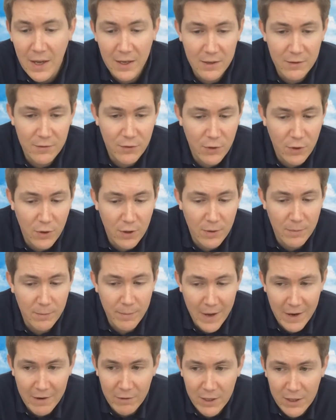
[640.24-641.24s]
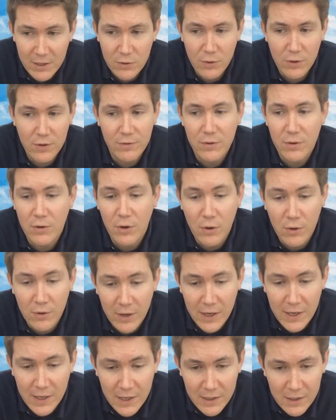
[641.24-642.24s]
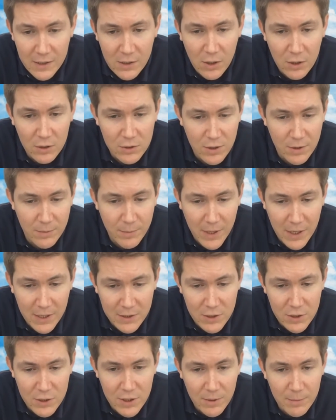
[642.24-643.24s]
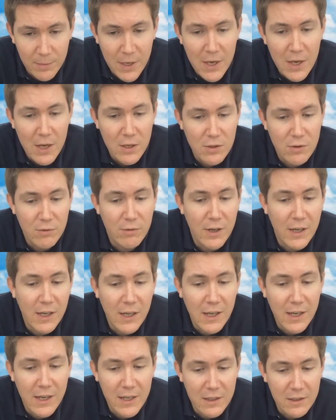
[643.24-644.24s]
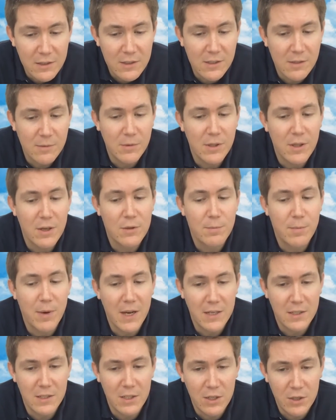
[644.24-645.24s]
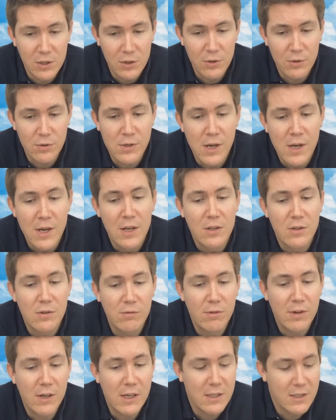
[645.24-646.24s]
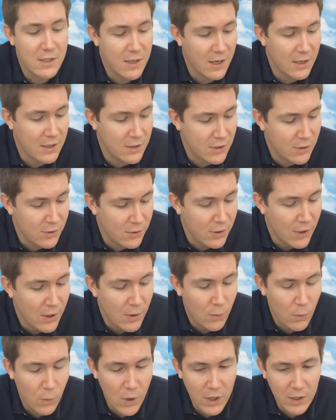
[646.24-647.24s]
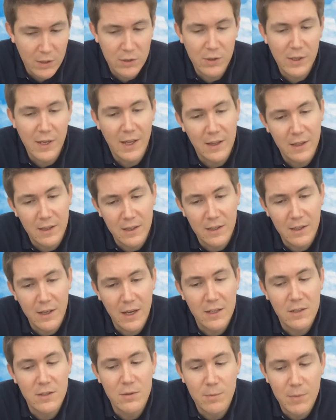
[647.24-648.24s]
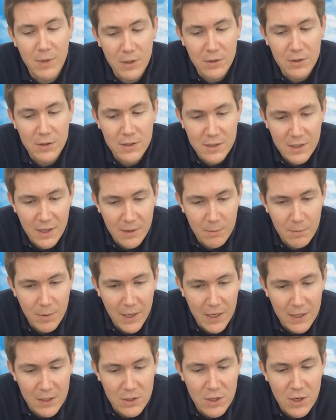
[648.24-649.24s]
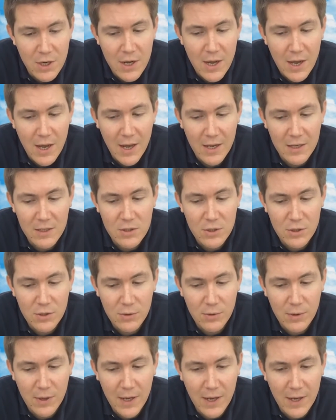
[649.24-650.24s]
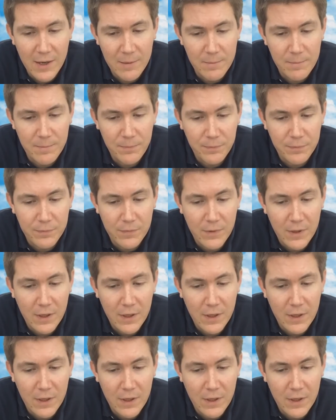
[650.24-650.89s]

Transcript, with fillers: And if you're married or if you're already in a long term partnership, to really heal some of those past issues, to really start to work together again, to be on the same page, and to um,